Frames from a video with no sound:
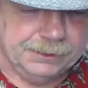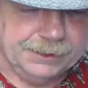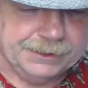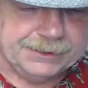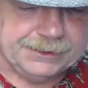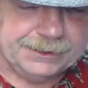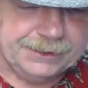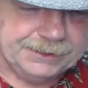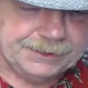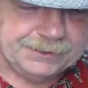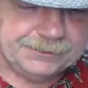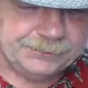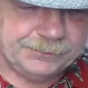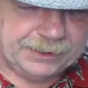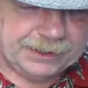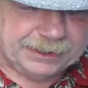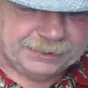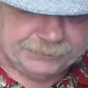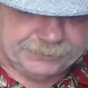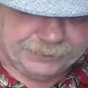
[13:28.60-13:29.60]
See, this is
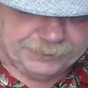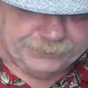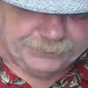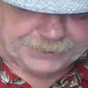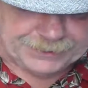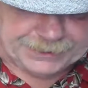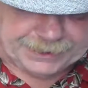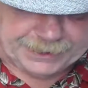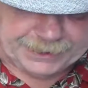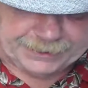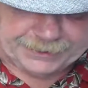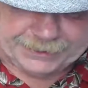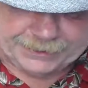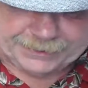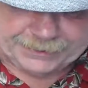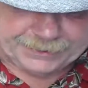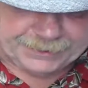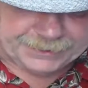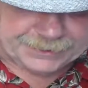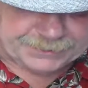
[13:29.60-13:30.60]
why I really wish I had
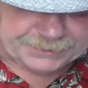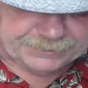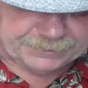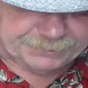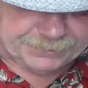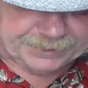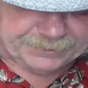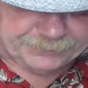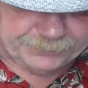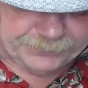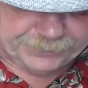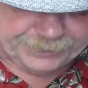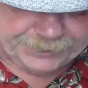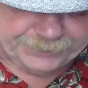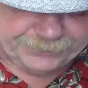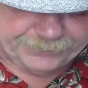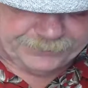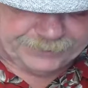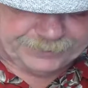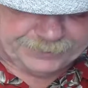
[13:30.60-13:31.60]
that Streamlabs
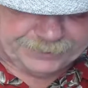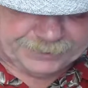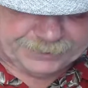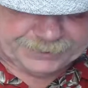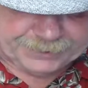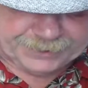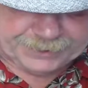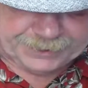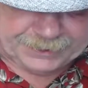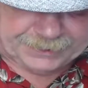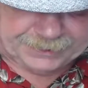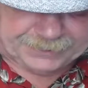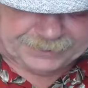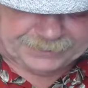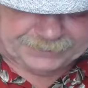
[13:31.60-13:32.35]
working today.